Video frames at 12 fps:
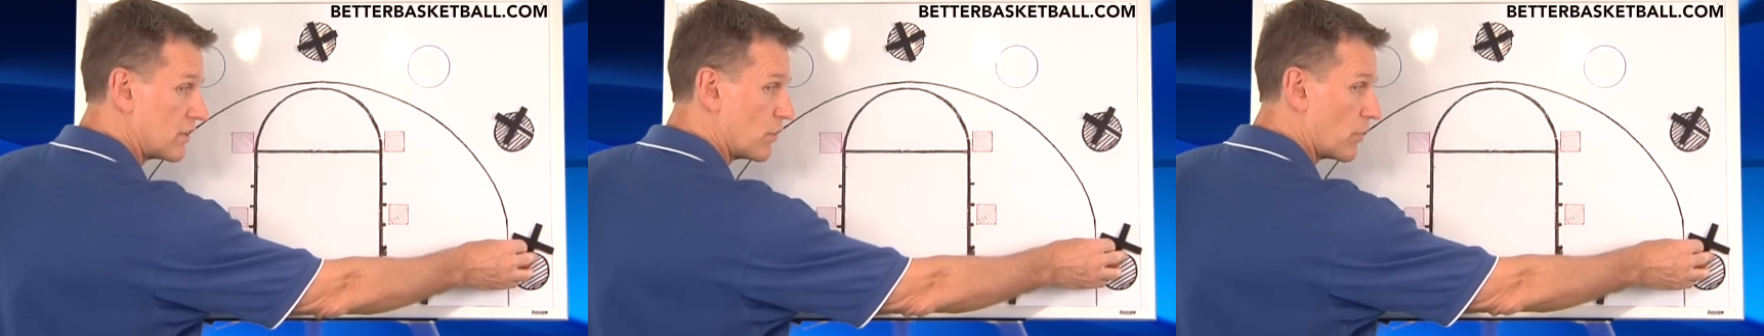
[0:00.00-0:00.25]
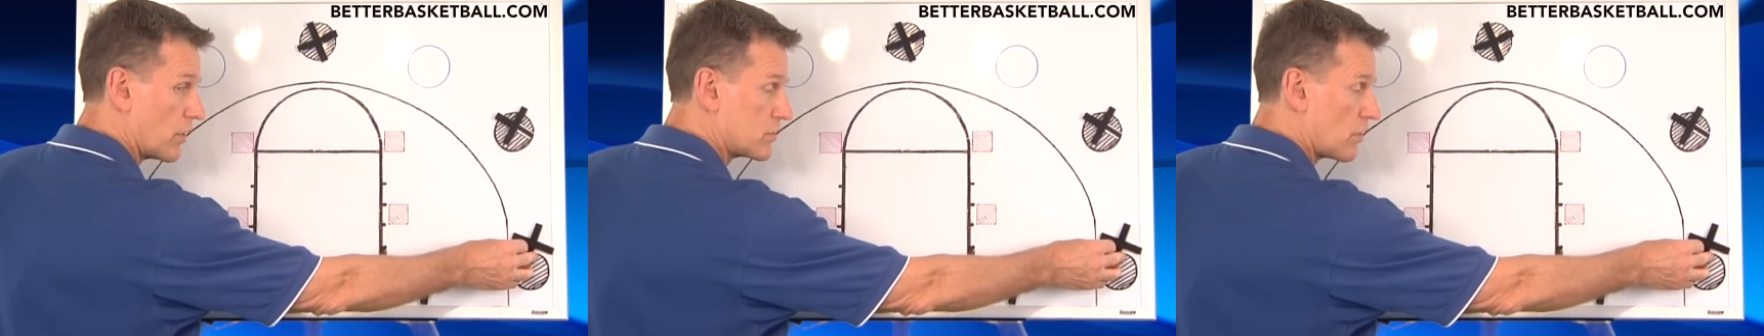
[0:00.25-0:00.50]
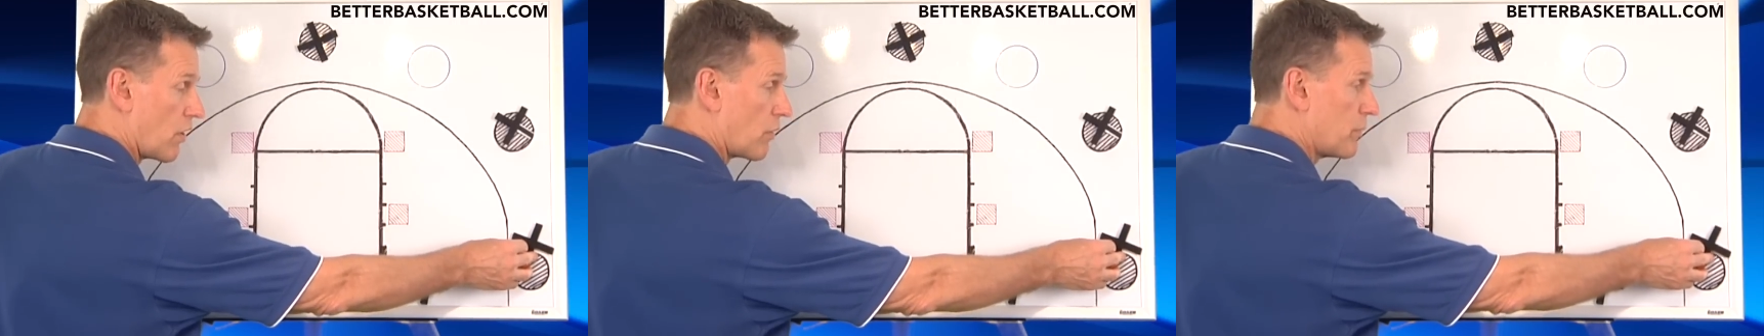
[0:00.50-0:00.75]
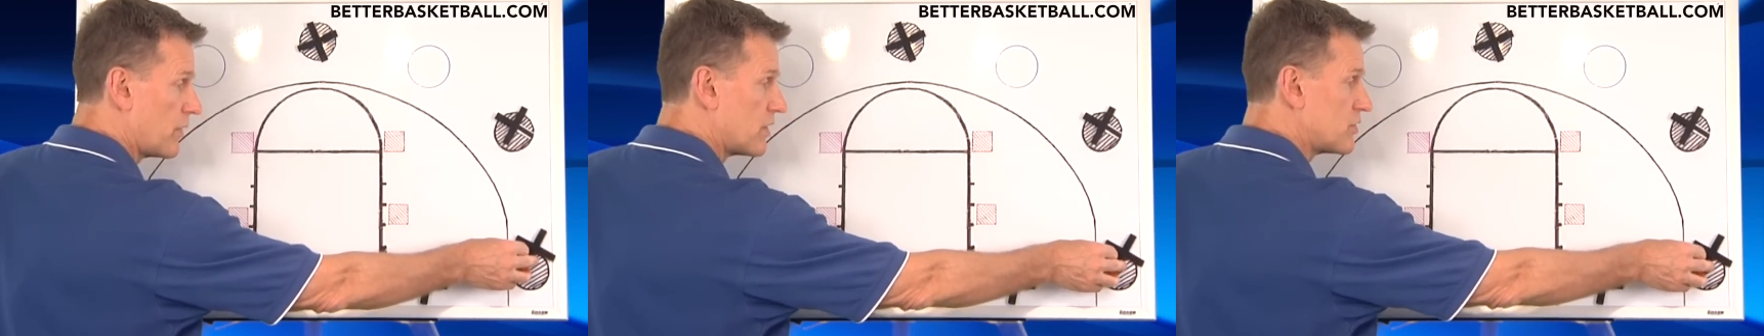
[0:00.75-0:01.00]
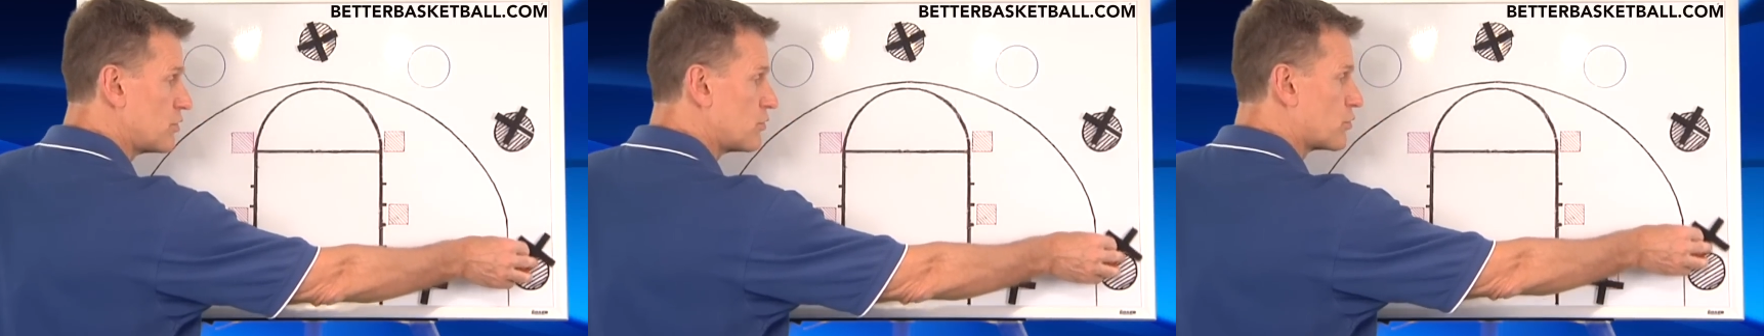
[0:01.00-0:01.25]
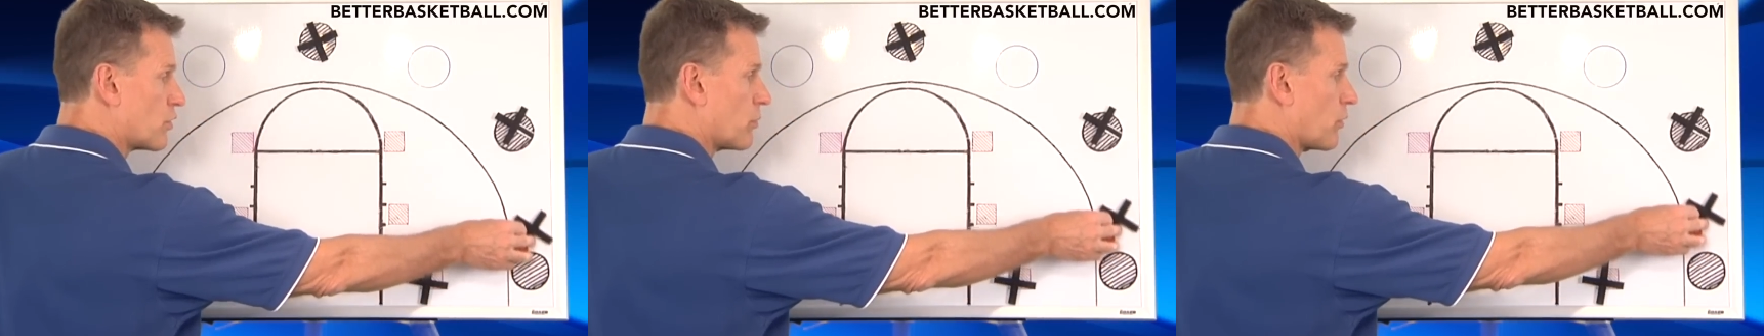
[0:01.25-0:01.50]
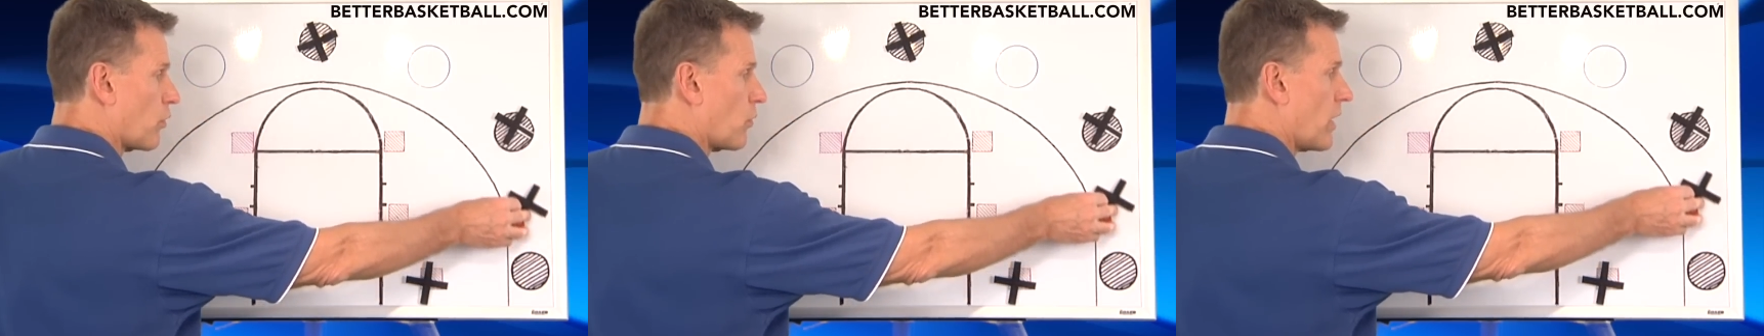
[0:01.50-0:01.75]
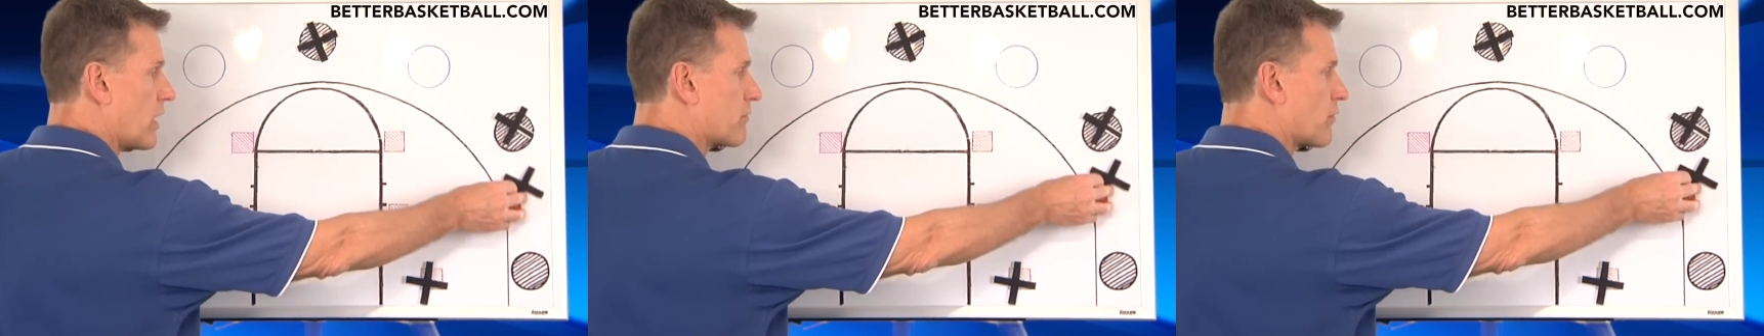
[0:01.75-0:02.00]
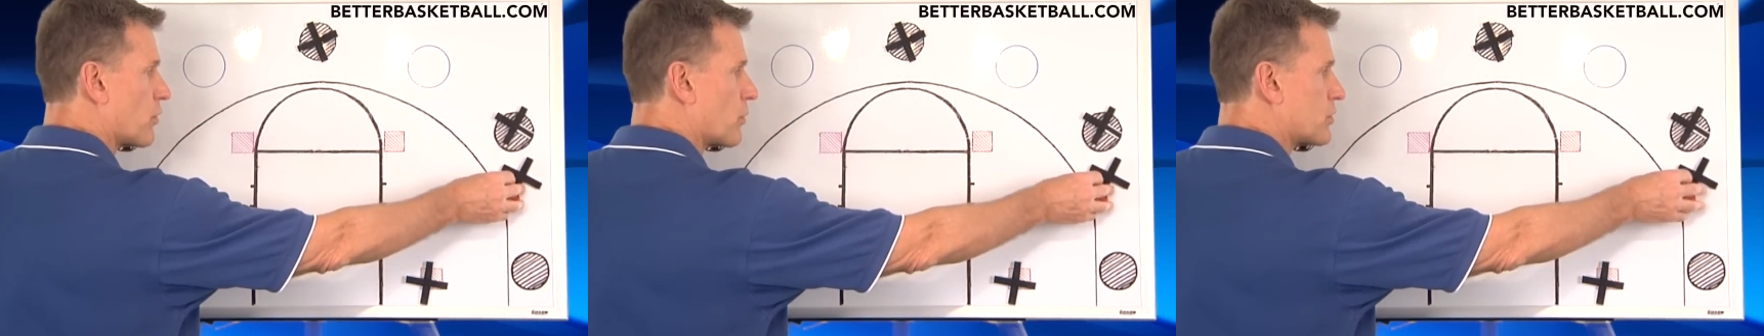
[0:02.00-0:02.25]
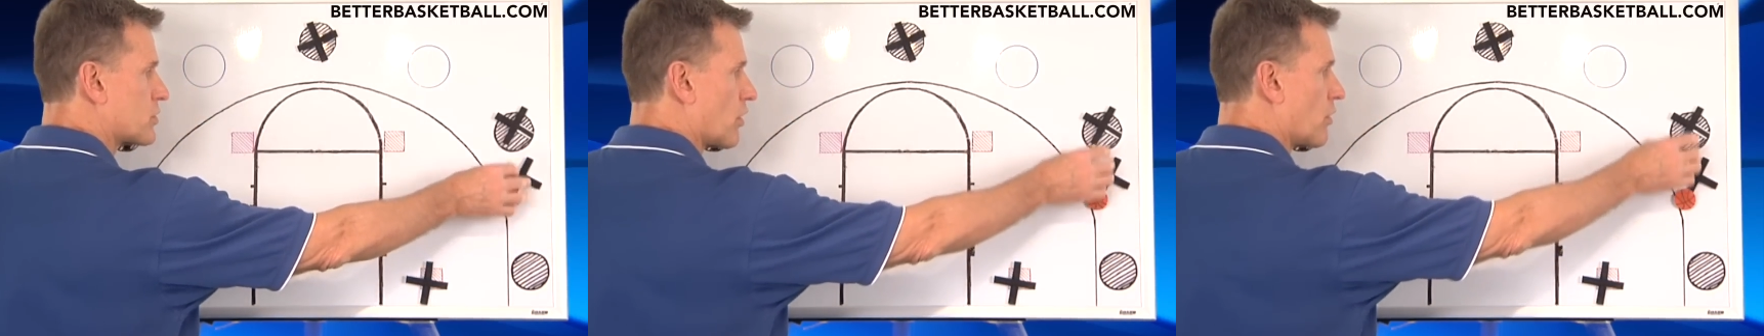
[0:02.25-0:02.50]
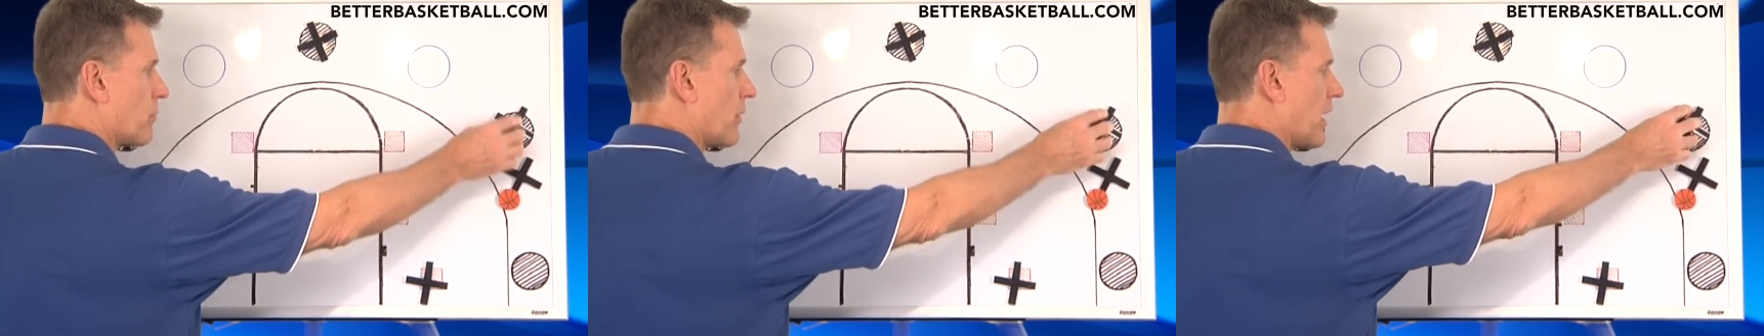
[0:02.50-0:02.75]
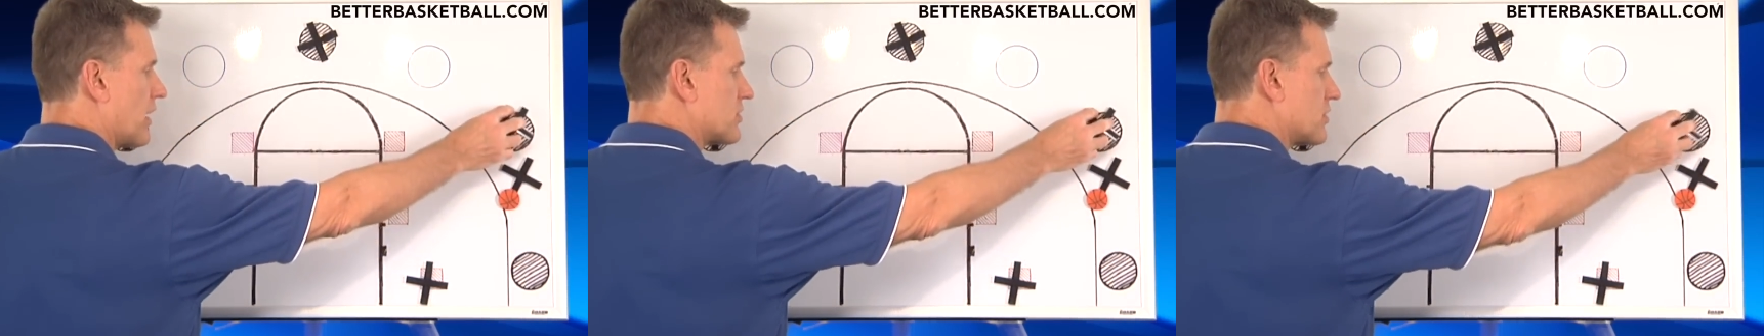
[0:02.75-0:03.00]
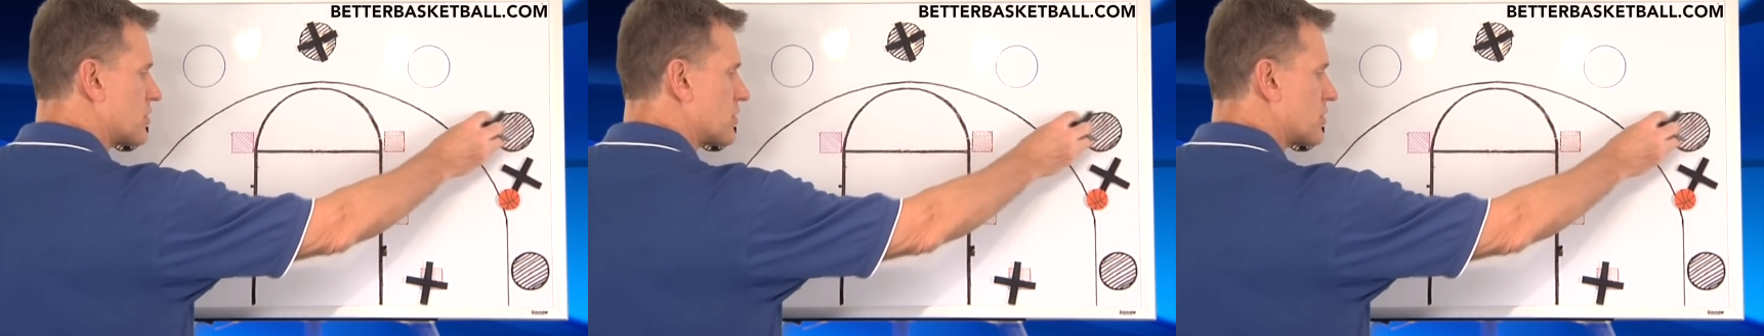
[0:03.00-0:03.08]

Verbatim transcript: You know what a darp is? You dribble away for the return pass.